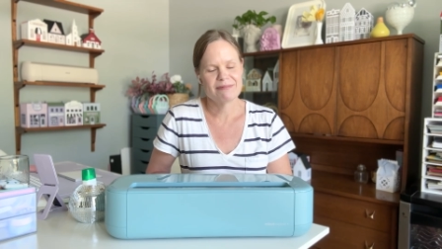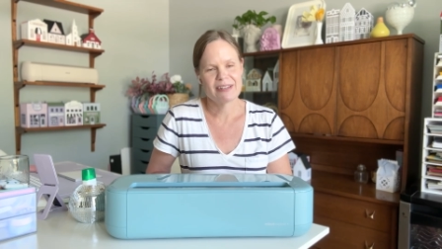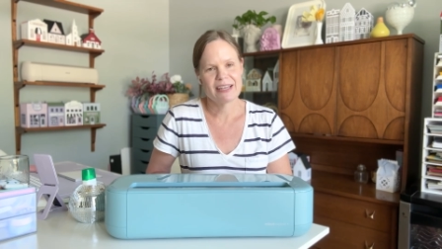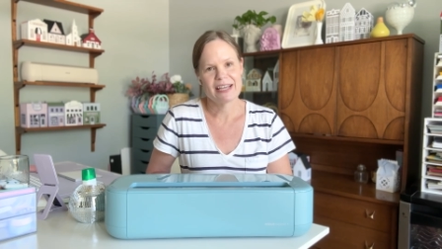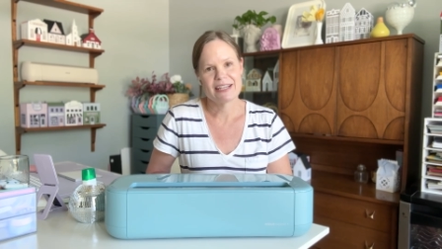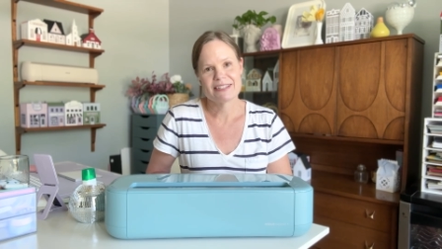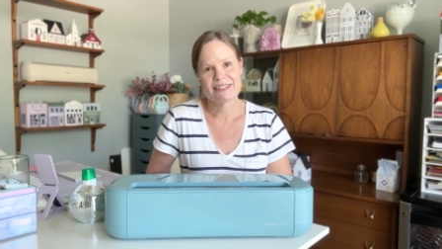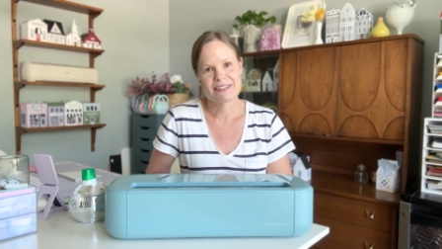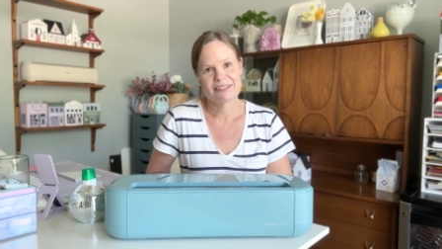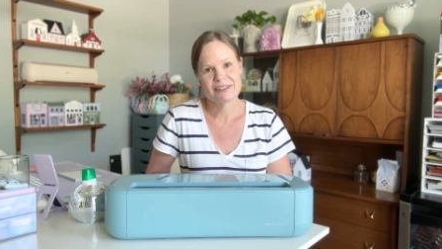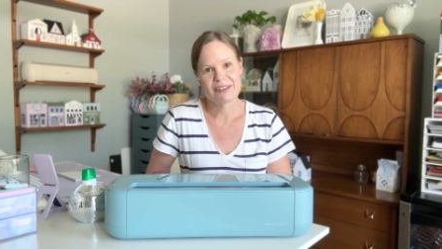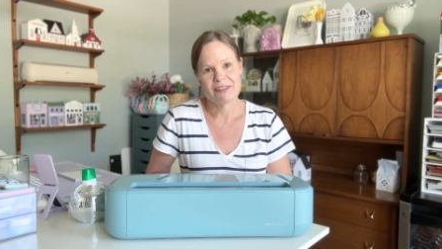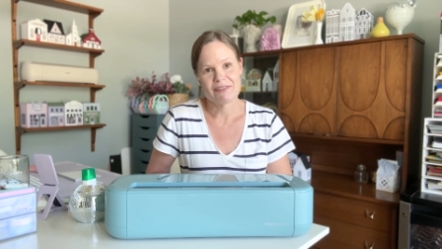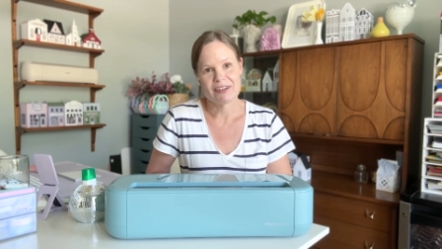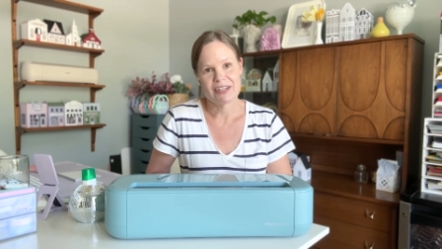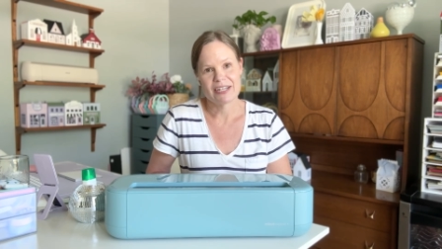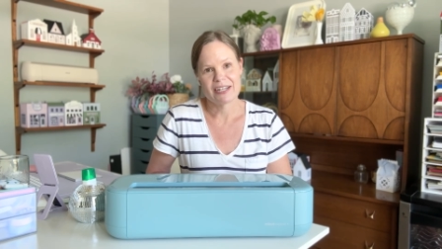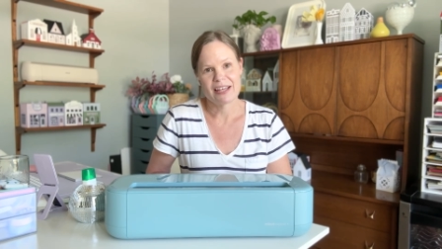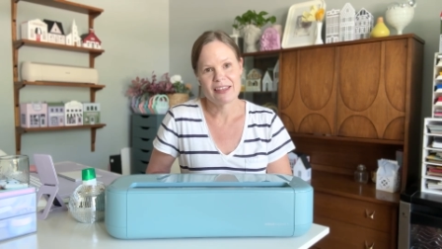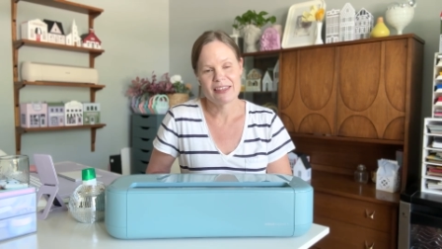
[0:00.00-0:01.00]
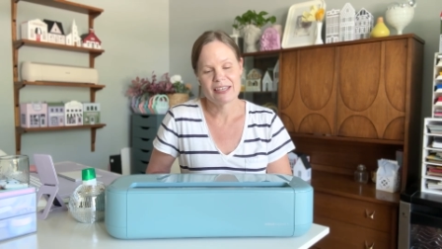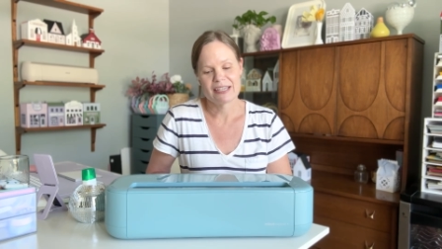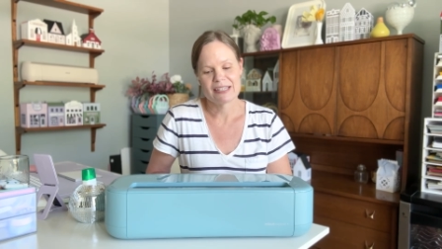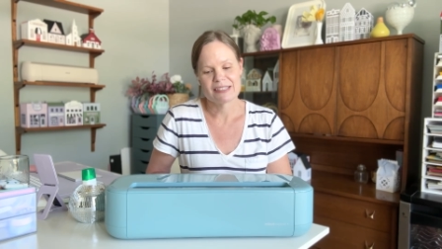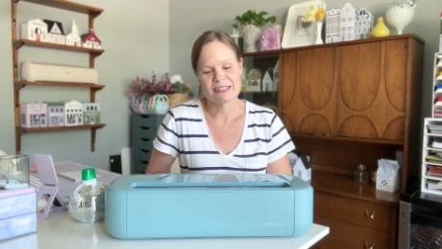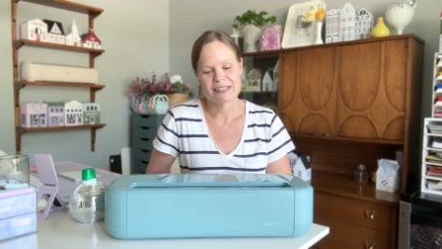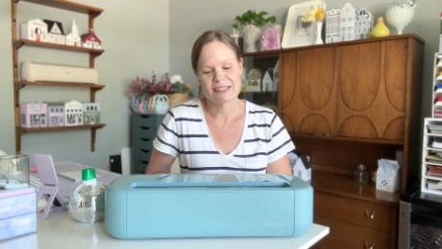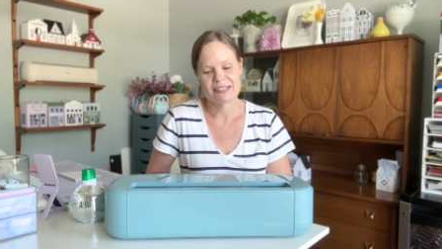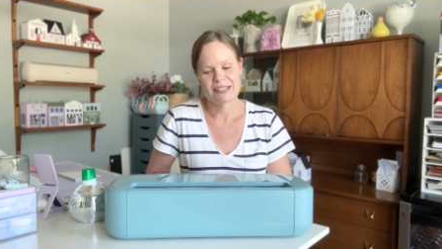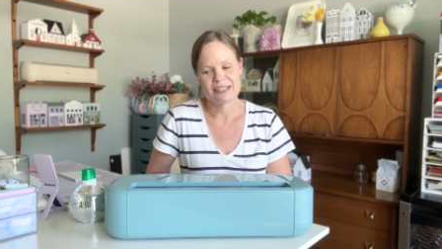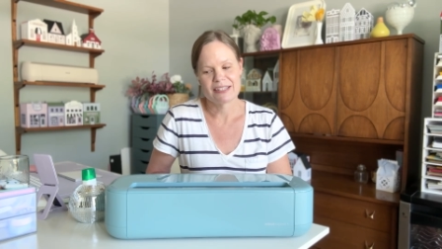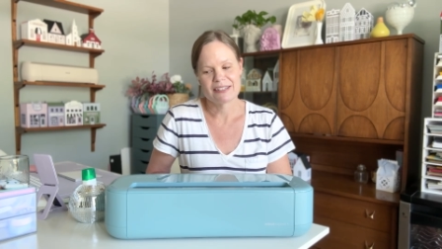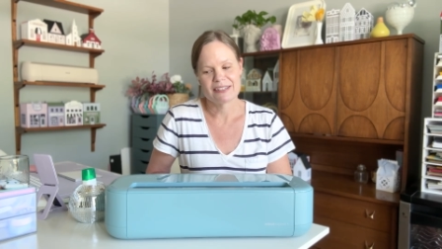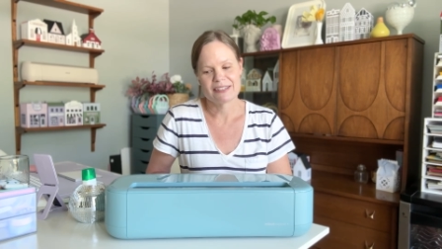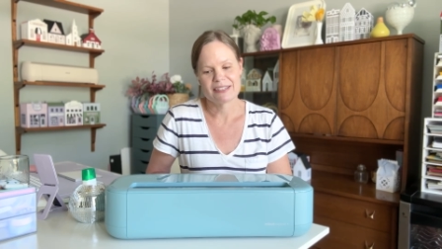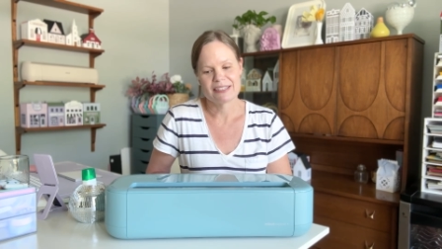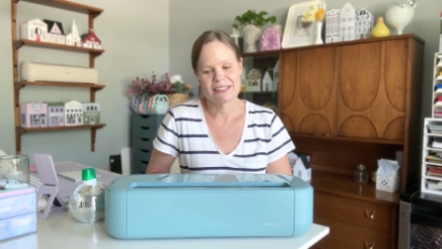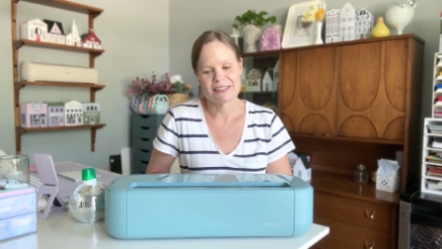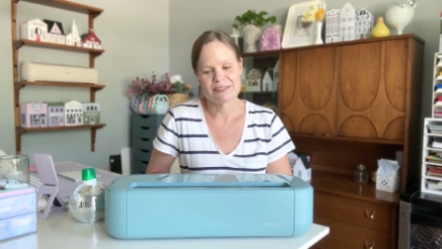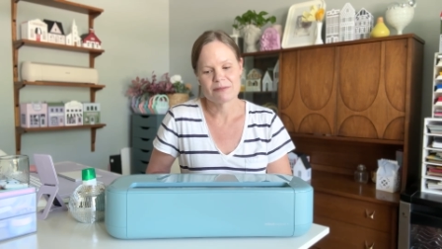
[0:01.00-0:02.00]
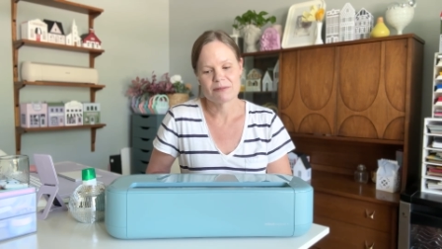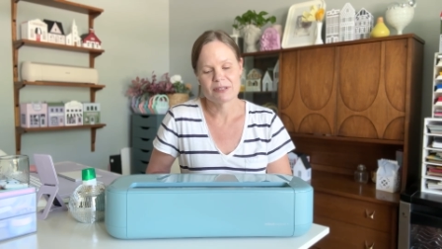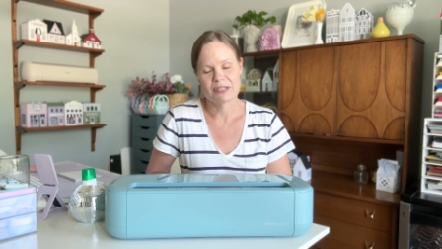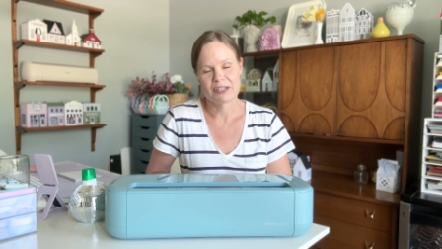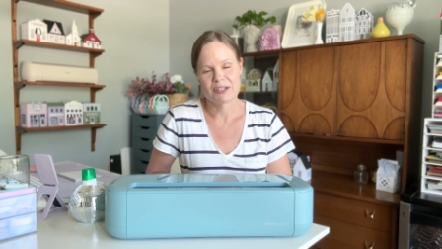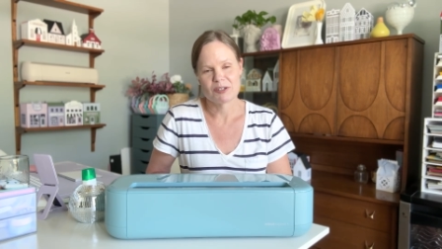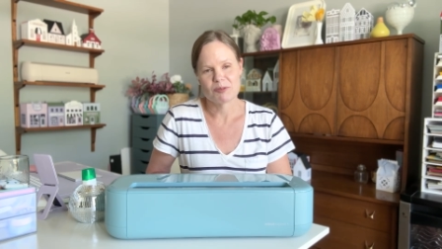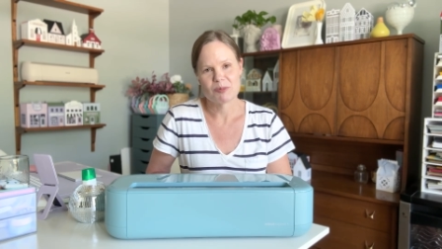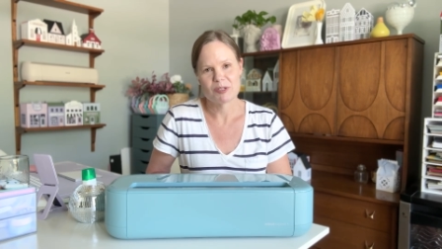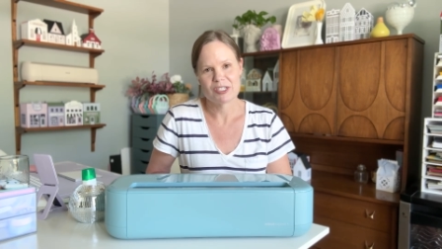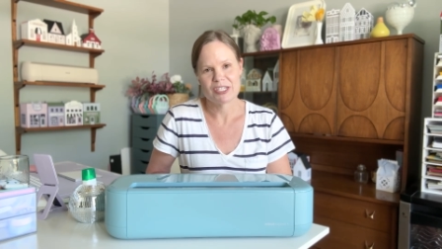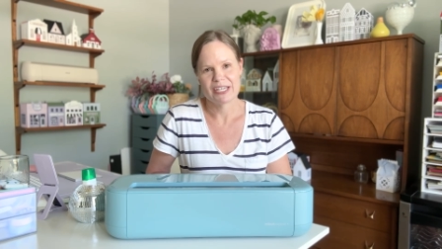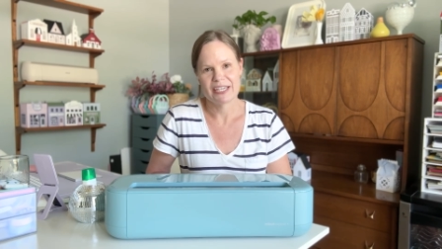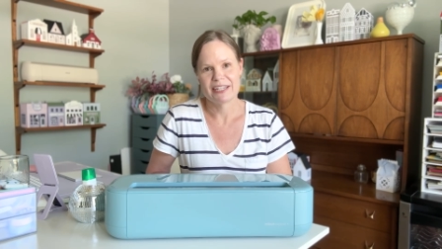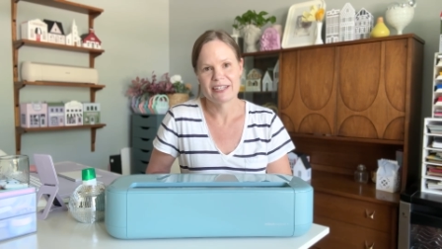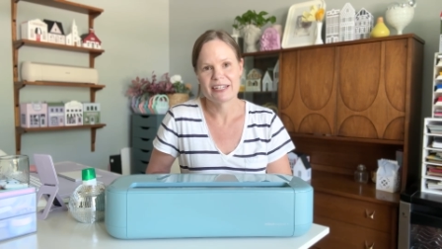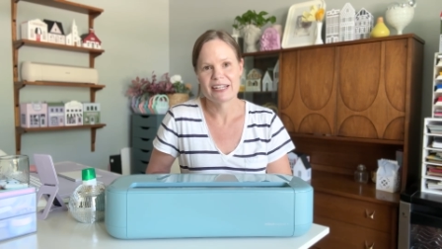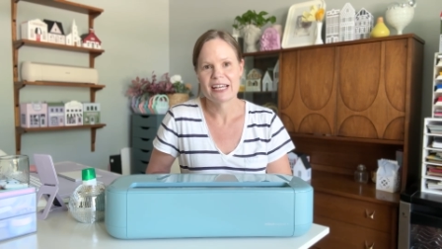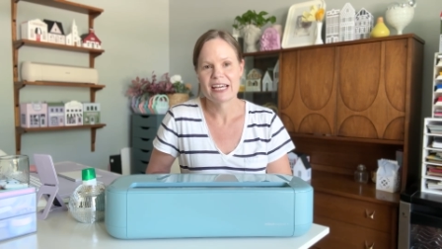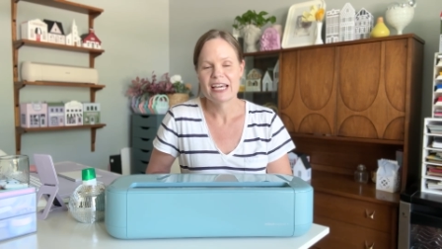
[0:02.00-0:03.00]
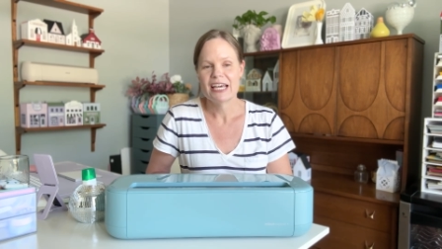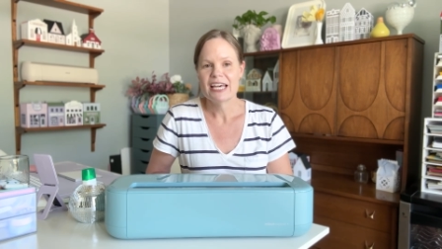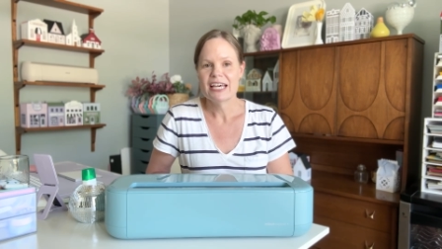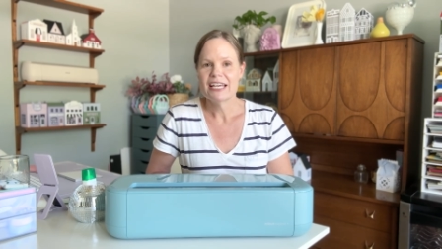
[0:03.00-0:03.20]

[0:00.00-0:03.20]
I still love it. I think that it's a really good machine.